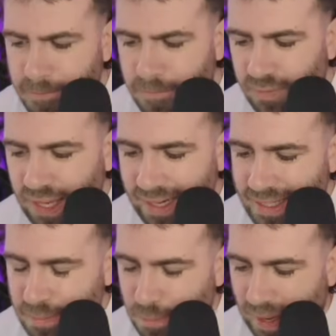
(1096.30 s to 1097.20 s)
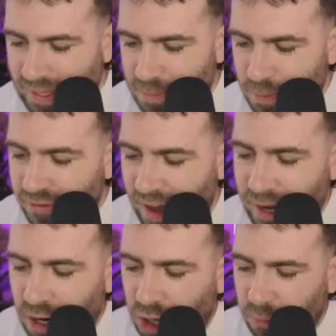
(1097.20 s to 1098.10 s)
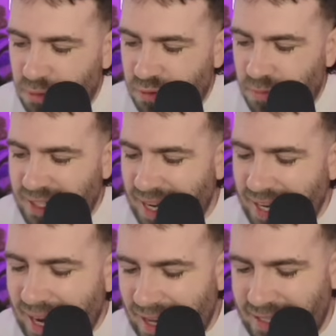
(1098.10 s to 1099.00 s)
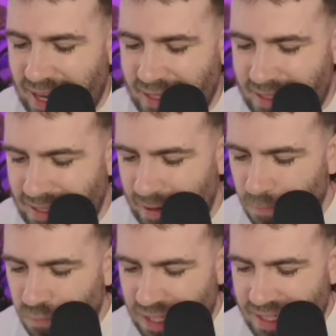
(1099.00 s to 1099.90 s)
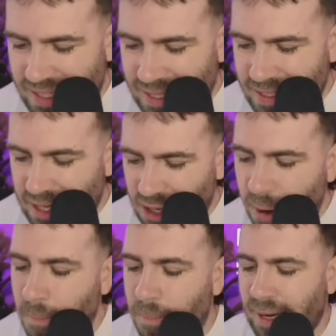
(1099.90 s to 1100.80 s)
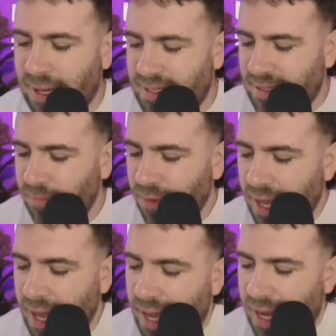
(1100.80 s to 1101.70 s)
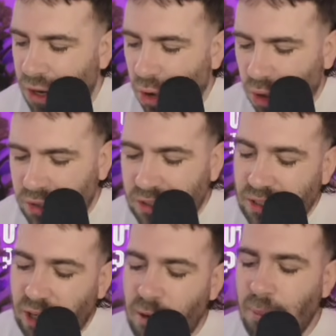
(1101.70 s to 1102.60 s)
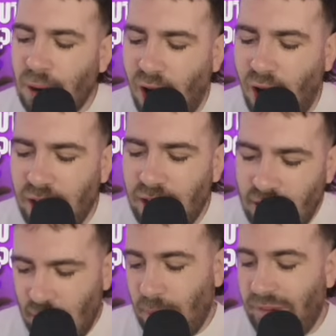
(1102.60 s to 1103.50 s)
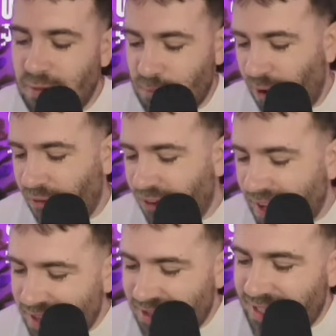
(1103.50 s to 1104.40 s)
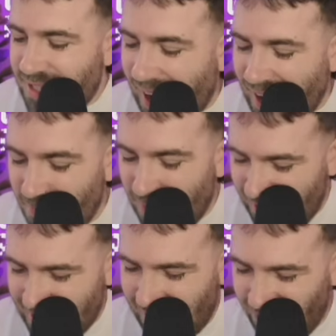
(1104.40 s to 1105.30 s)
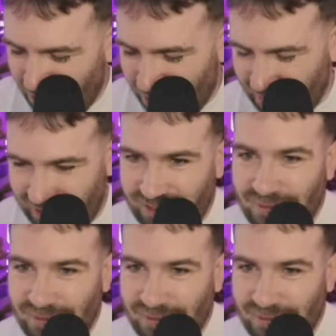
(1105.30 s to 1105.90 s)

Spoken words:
in its bid to prevent clubs from selling assets to sister companies in order to comply with its profit and sustainability rules.